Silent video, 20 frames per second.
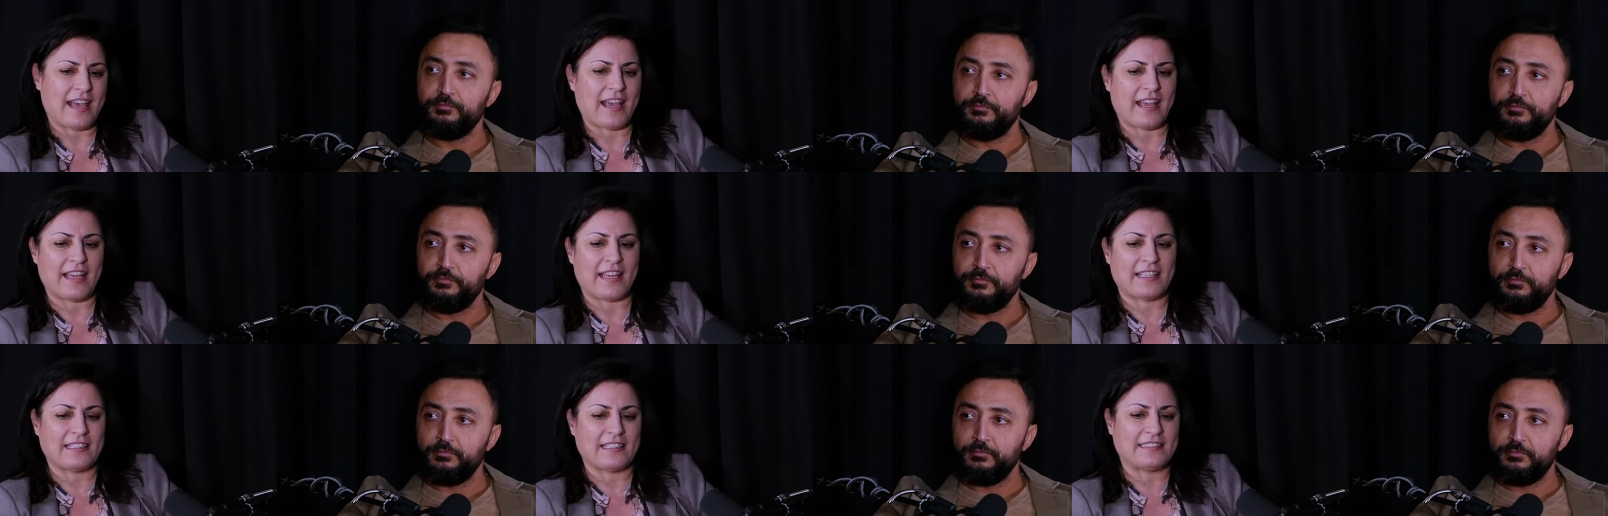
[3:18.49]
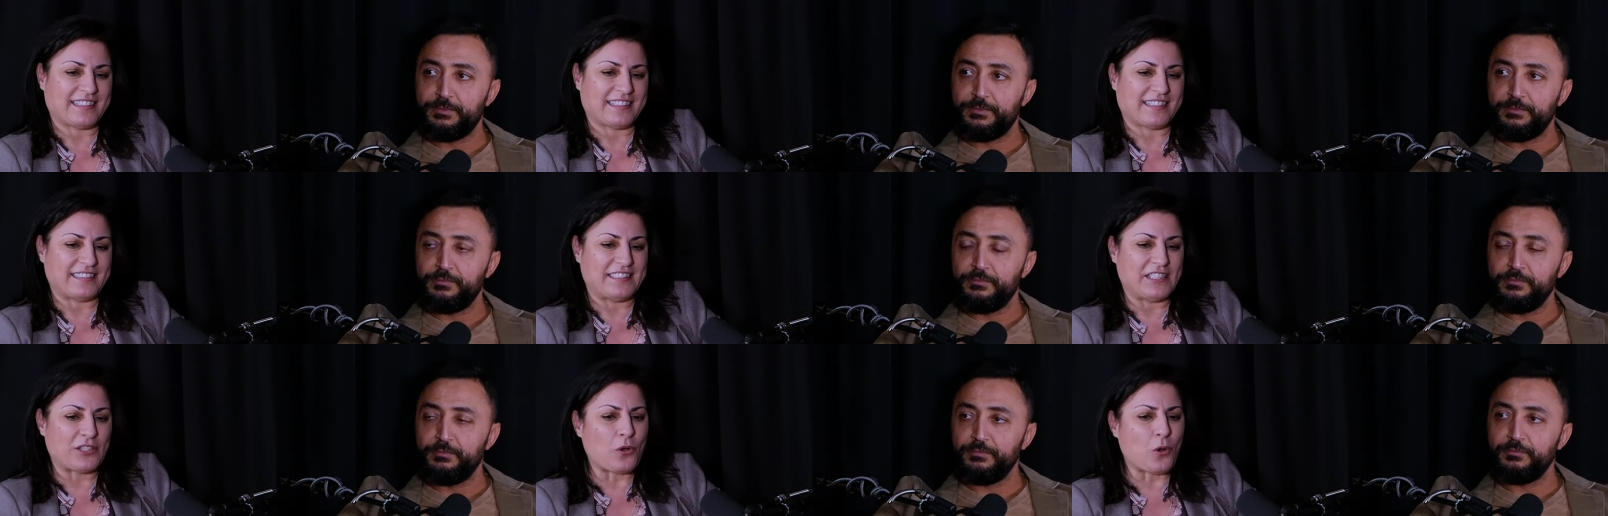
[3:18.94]

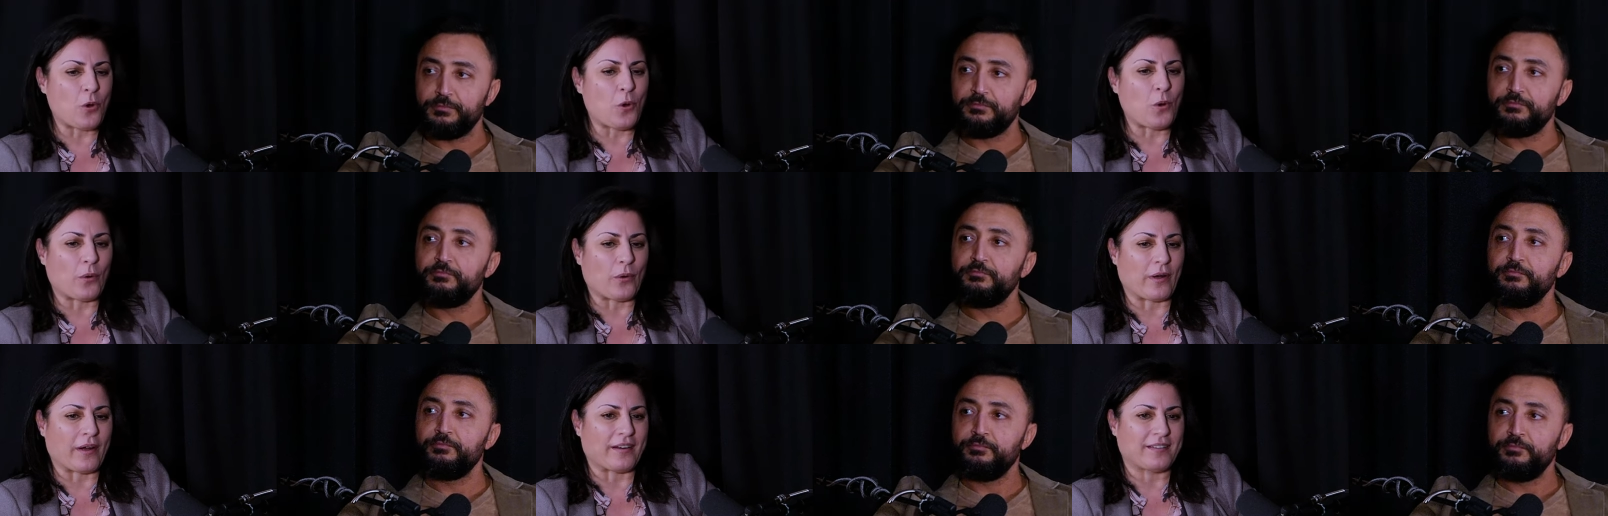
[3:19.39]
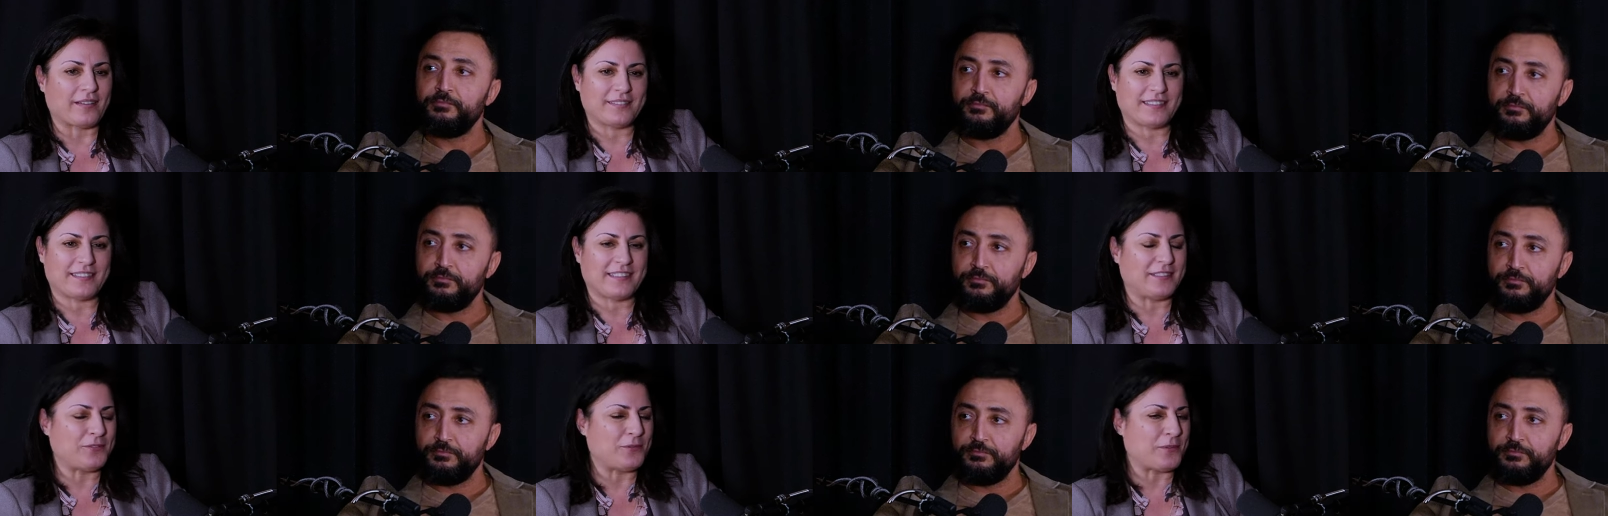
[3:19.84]
Speaker 1: and decor,
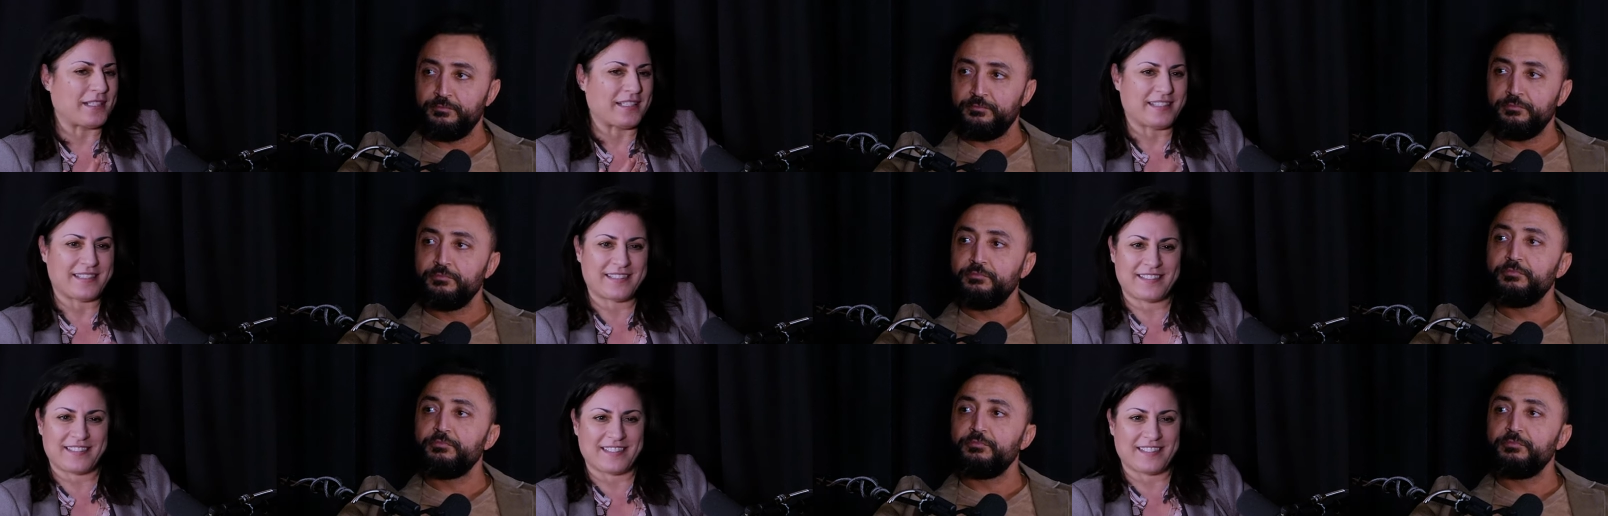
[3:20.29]
it was